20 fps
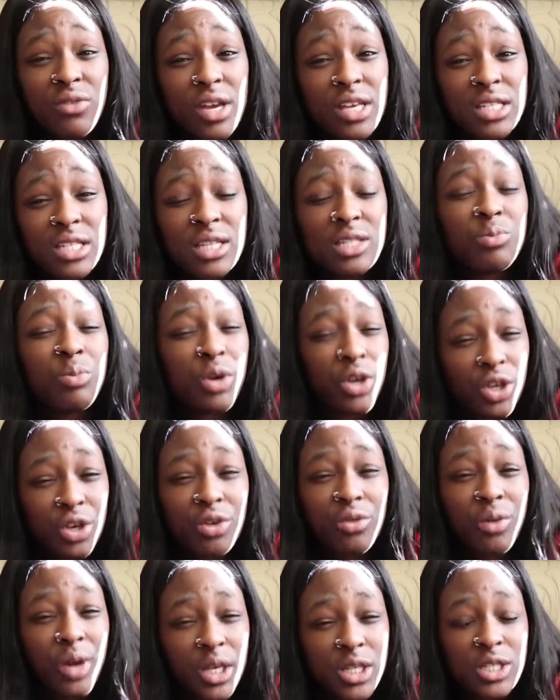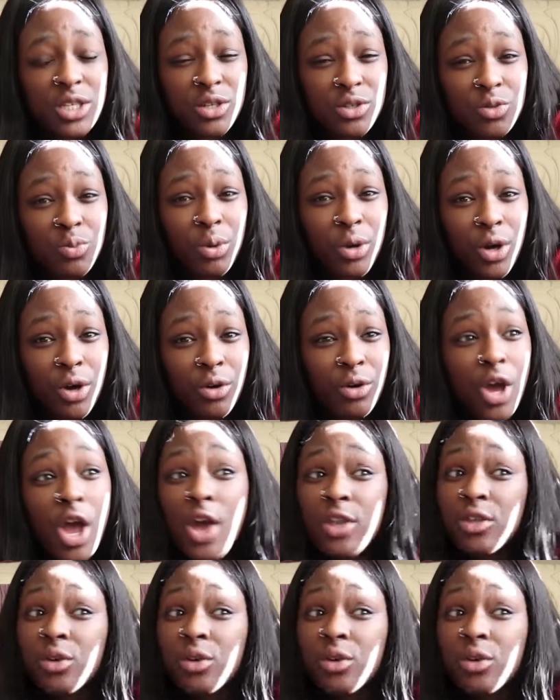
racist, but you're racist, bro.